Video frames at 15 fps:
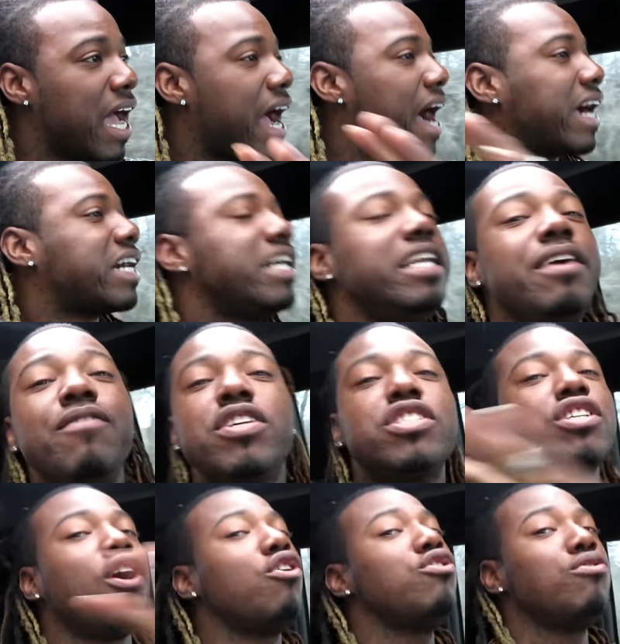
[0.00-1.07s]
I couldn't even
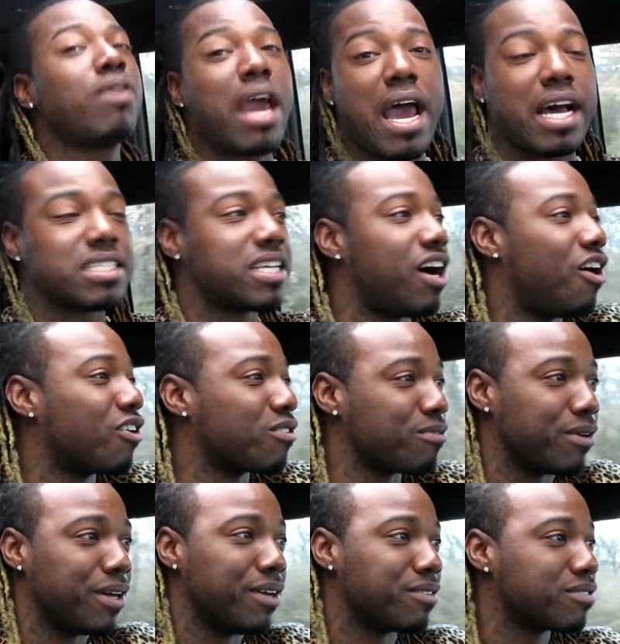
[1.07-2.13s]
show you guys all the
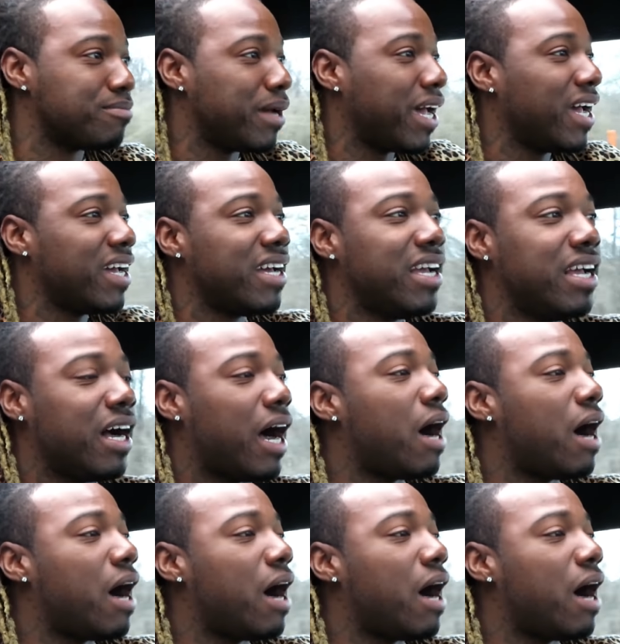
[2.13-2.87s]
rims, man.